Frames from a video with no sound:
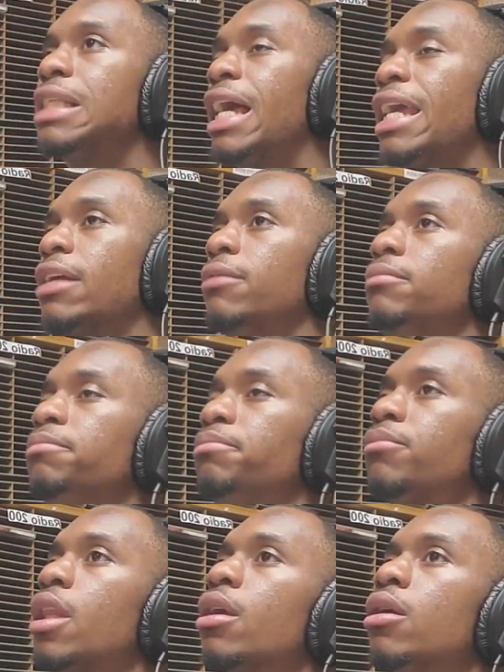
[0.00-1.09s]
like
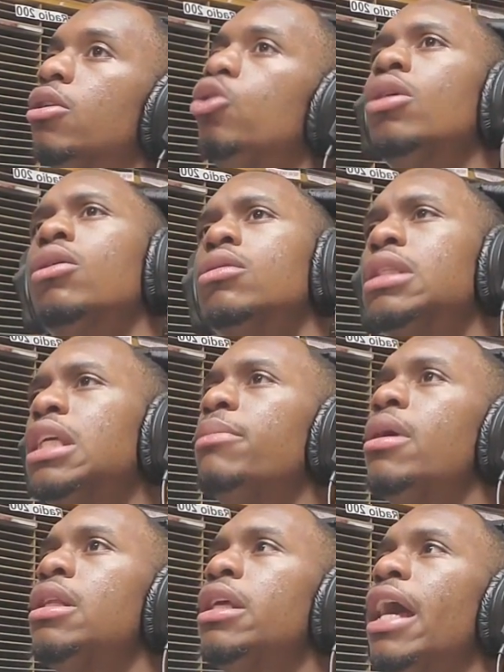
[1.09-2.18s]
you don't see
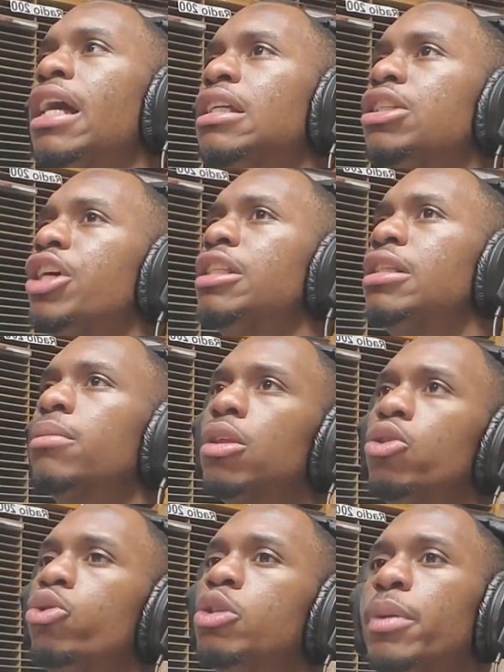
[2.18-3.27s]
money as just something
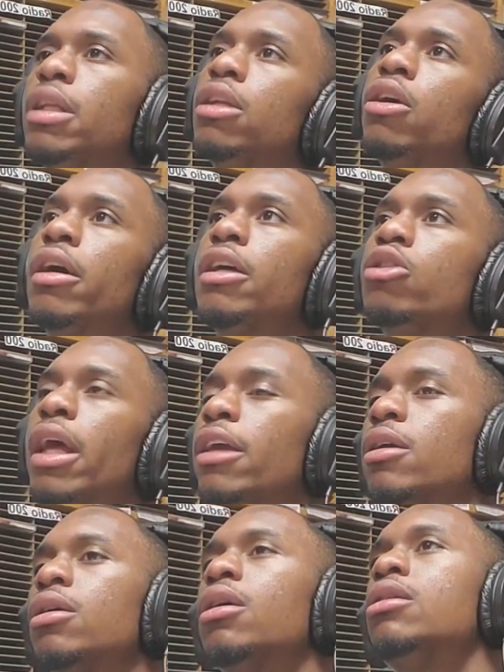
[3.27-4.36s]
you spend it on. You
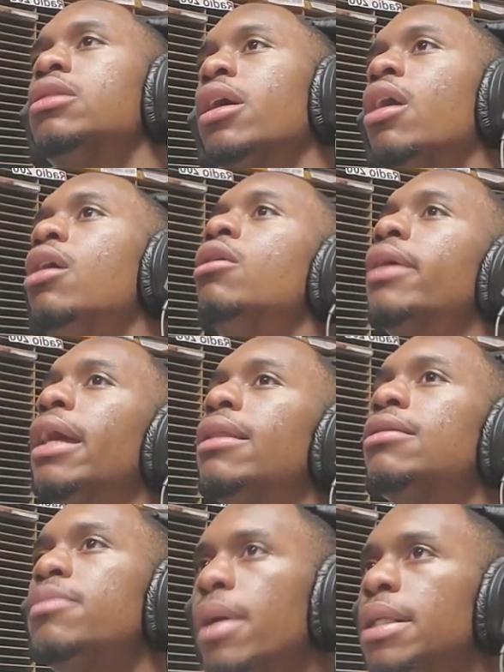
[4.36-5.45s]
like it's like, oh okay,
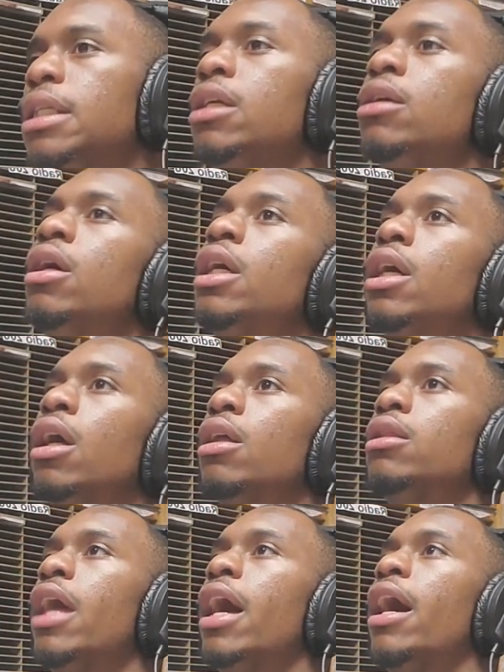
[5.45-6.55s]
this money
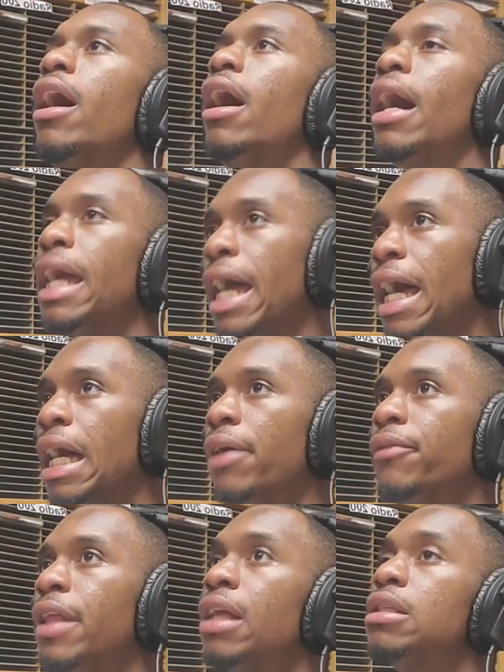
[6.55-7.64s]
that I
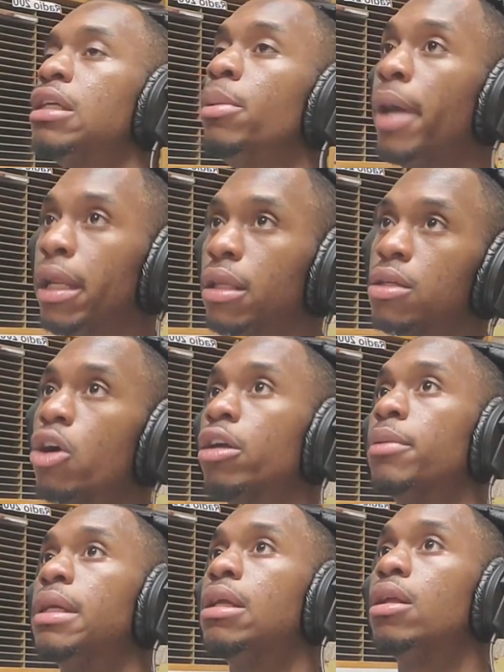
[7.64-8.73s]
have that's in a bank that's
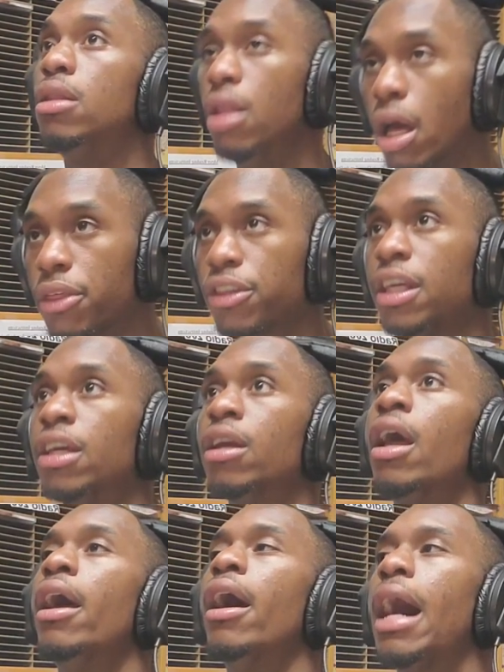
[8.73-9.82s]
earning me nothing,
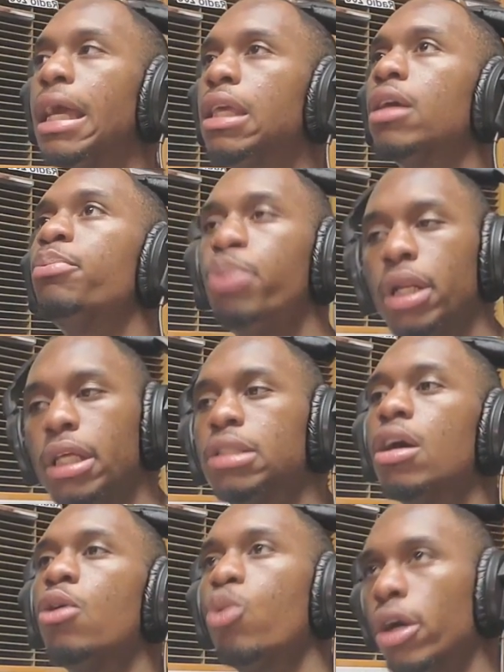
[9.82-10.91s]
I can put it
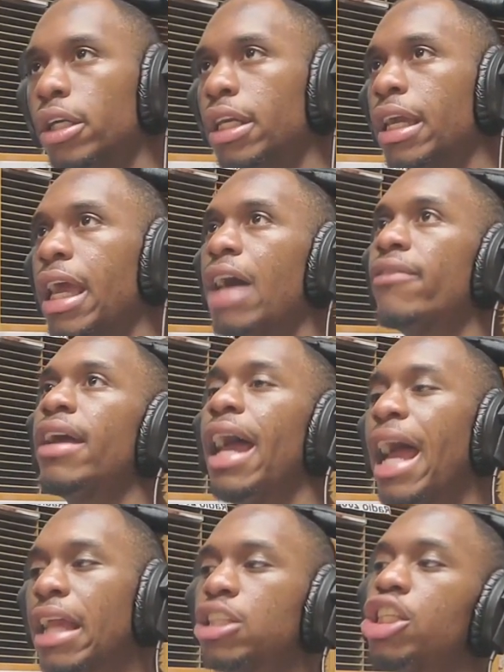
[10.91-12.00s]
to work and have it
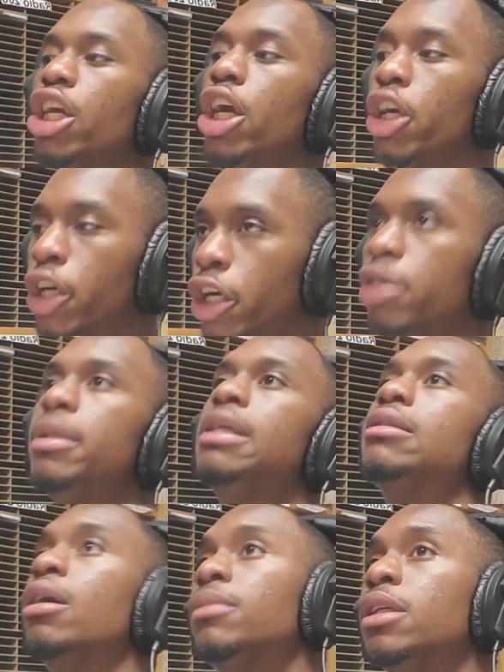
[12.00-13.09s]
actually earn me
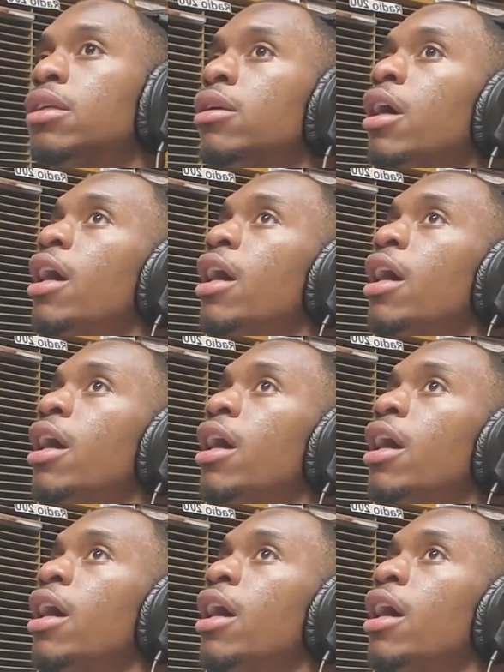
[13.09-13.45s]
something.